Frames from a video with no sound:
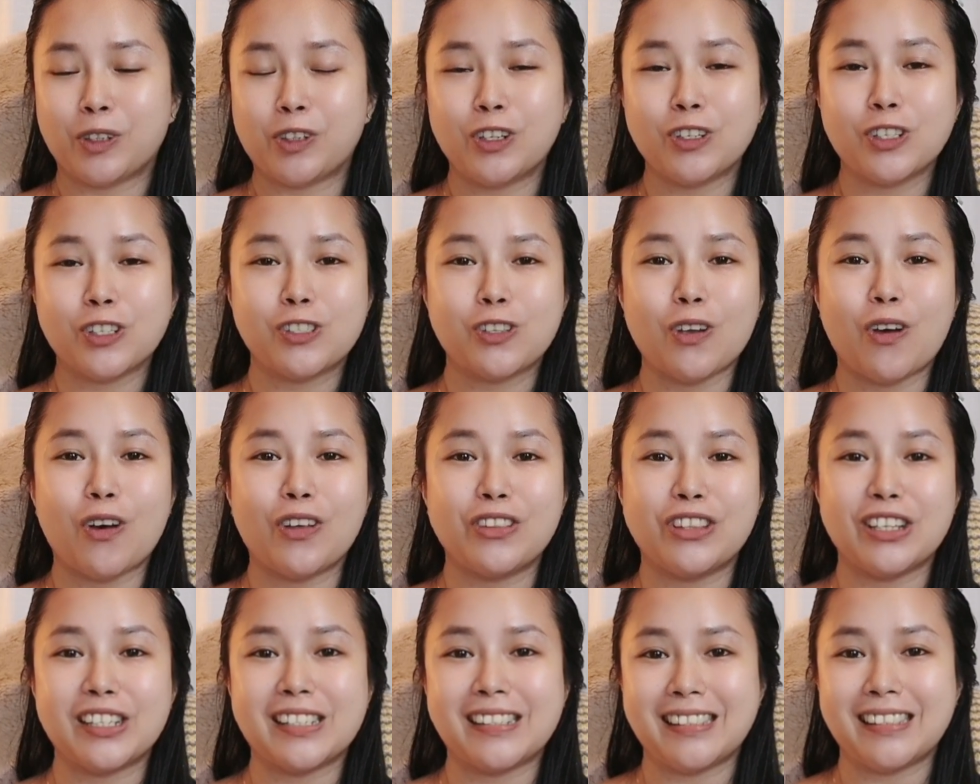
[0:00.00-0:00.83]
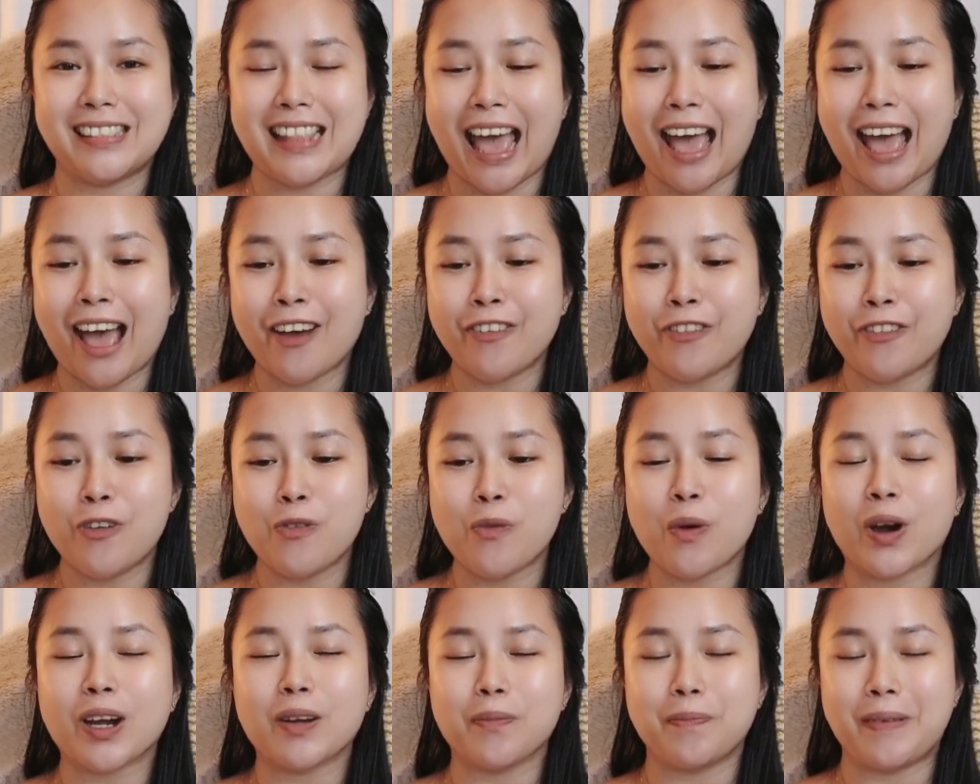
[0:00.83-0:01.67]
Kudos to all the staff
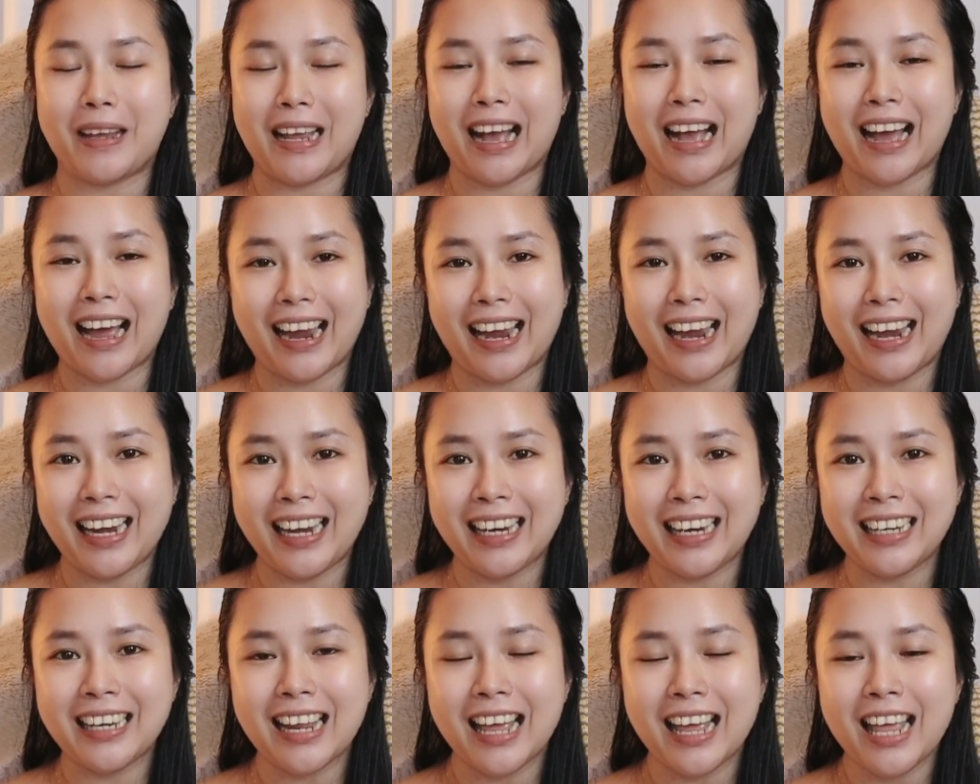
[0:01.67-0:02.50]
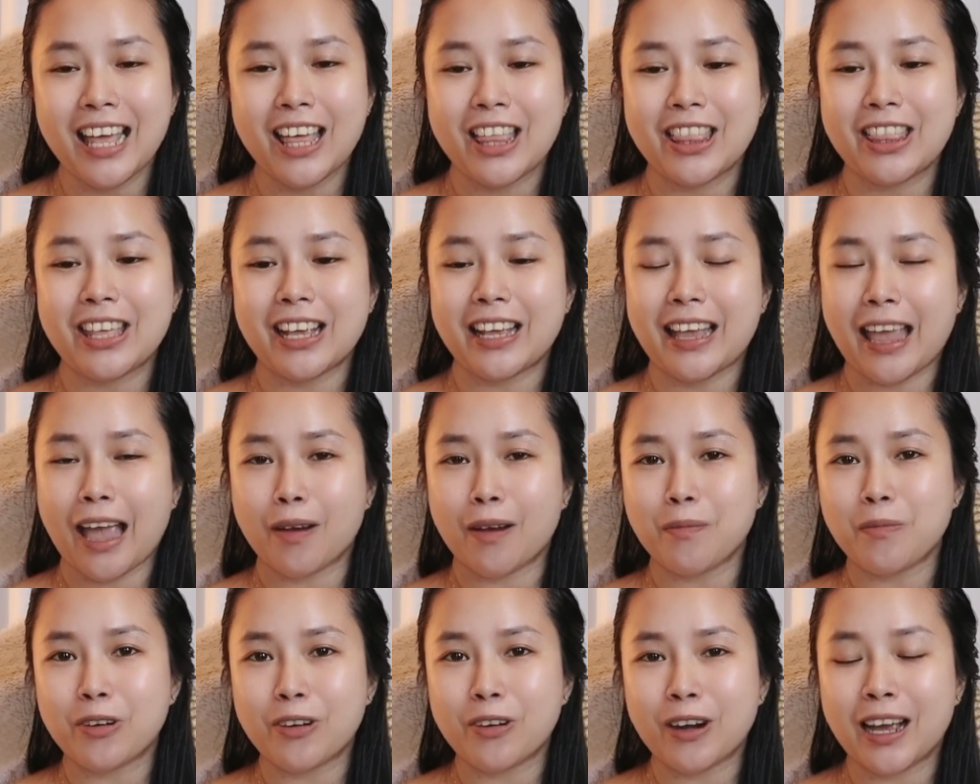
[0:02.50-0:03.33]
who worked behind the
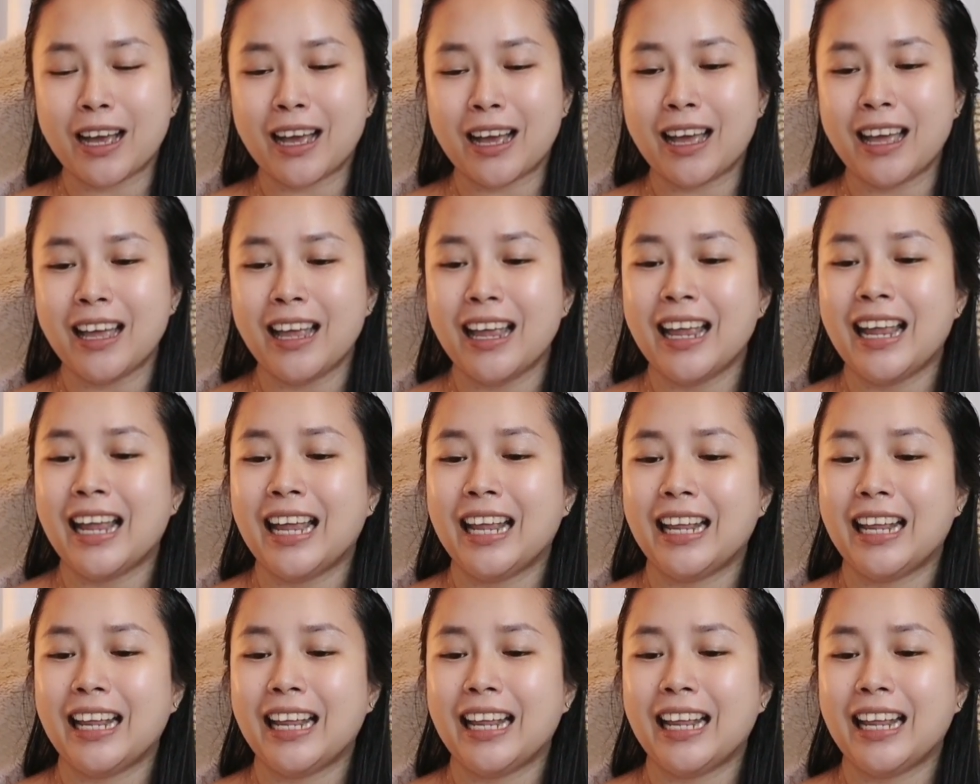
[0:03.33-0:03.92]
camera.